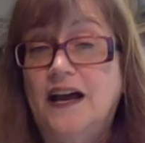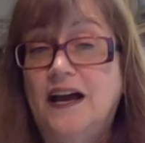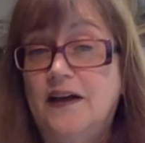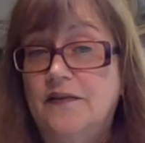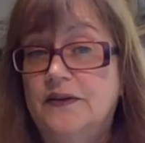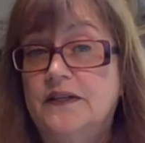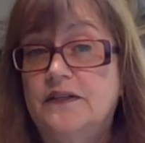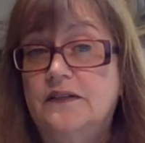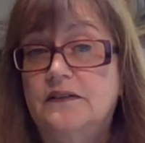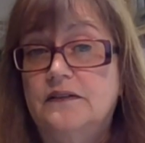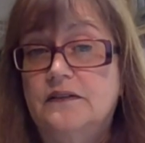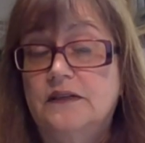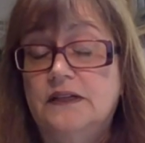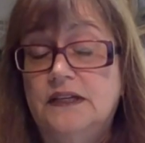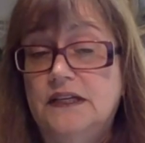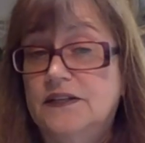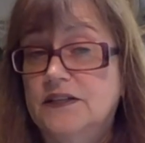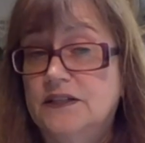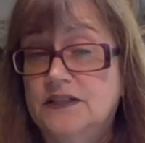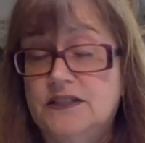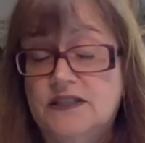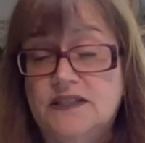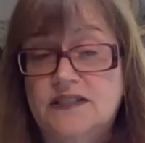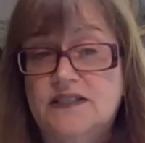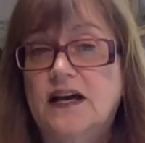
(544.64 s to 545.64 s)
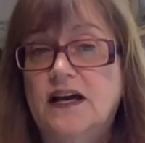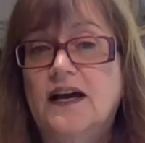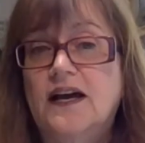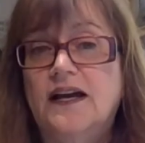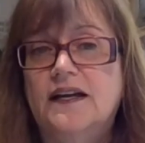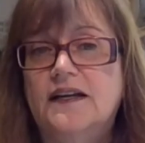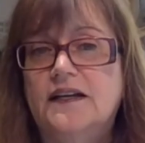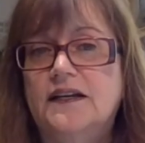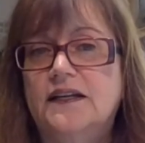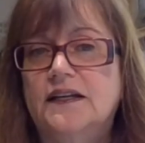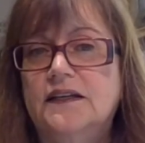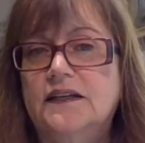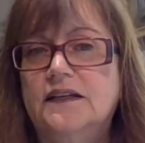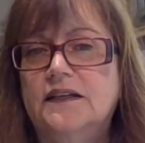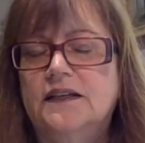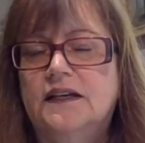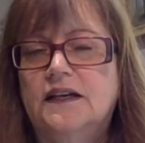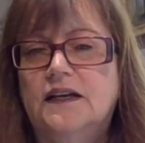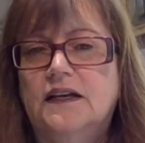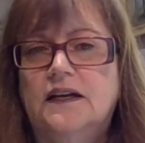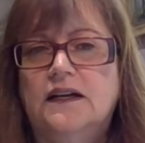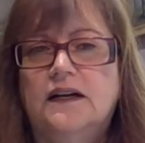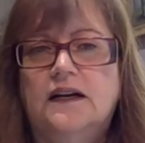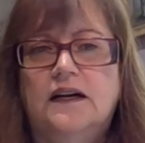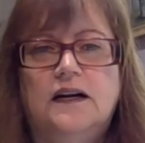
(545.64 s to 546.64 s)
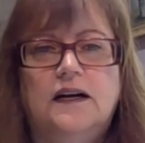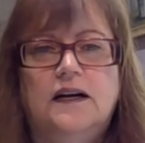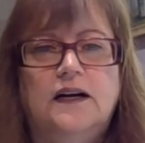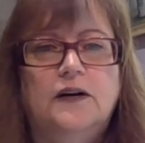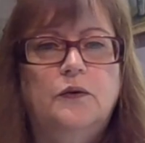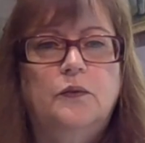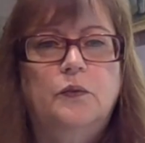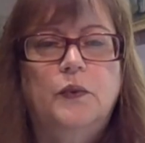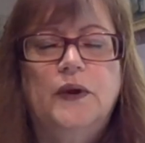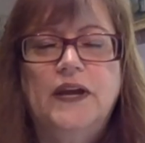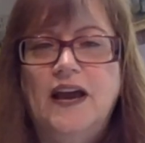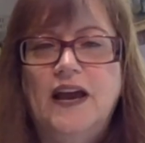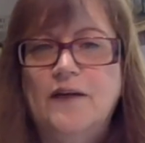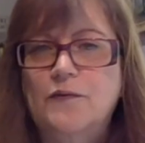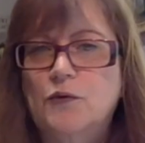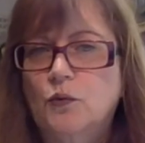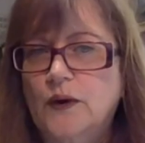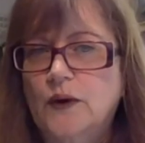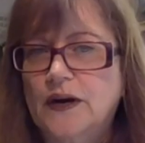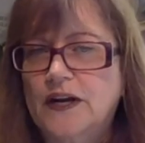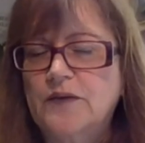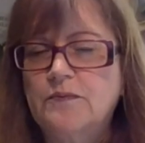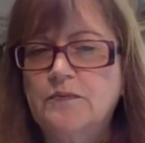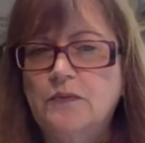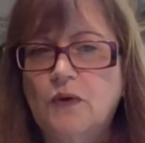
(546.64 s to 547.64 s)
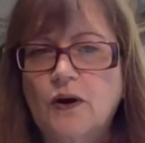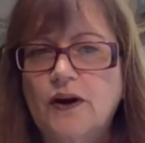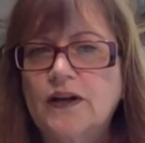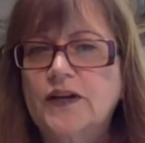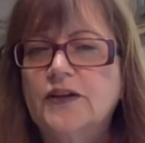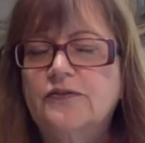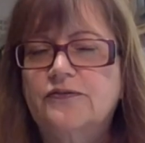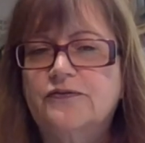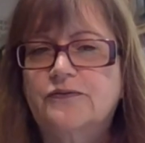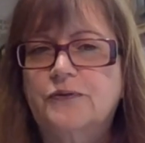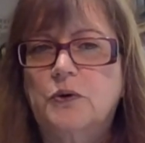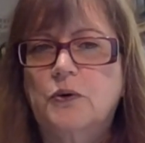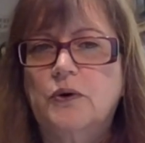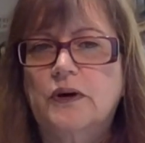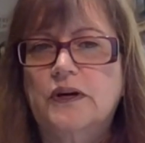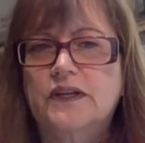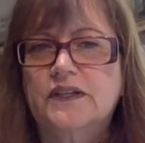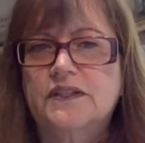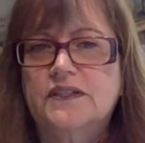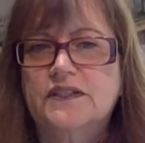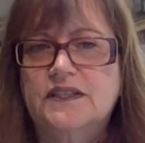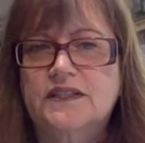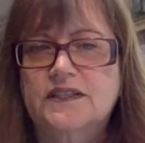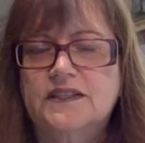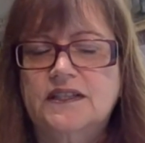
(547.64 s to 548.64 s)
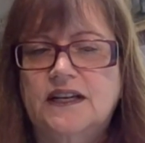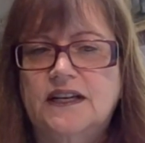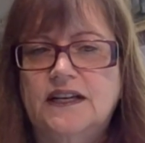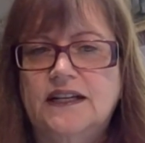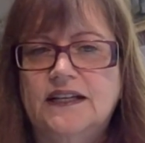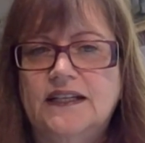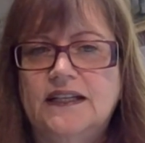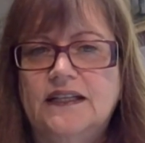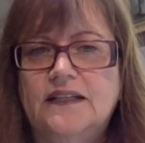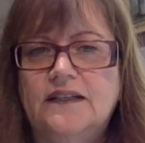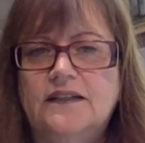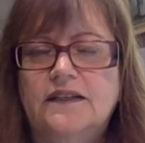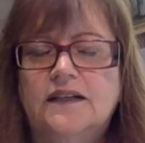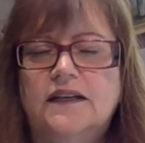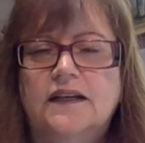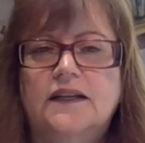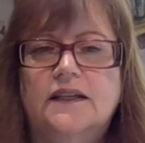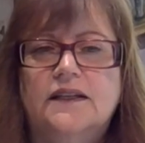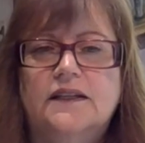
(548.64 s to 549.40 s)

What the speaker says: have it in society, we have a ready market for it in society.